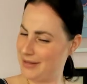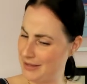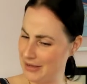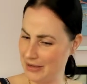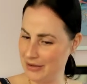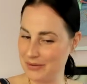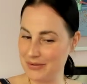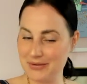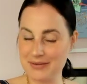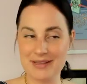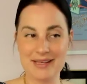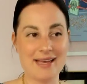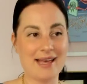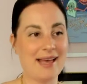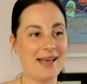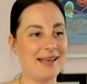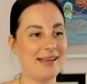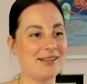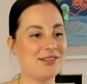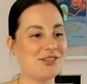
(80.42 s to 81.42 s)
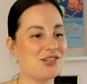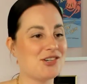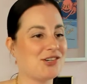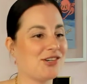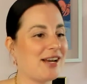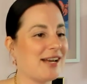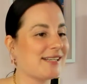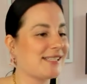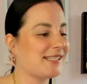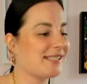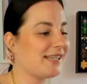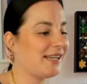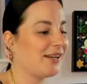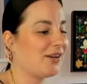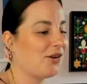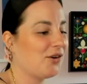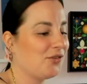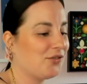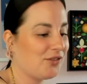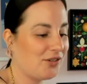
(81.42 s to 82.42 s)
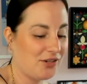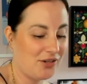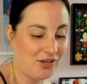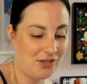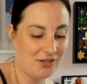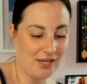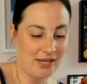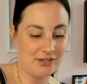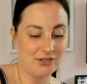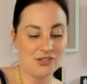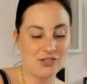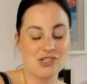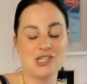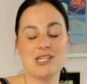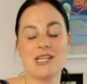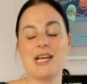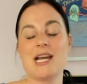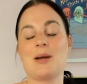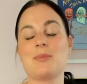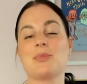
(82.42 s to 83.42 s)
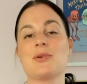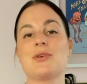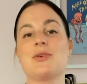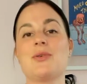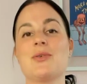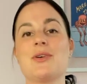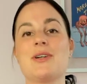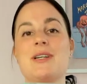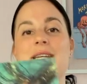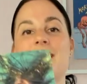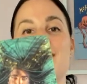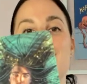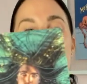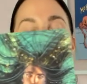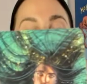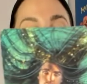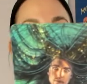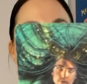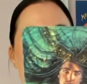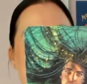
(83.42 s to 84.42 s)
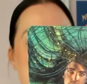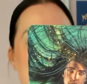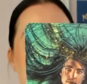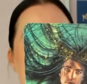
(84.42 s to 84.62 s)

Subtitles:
Okay, interesting. Overall energy, Capricorn is the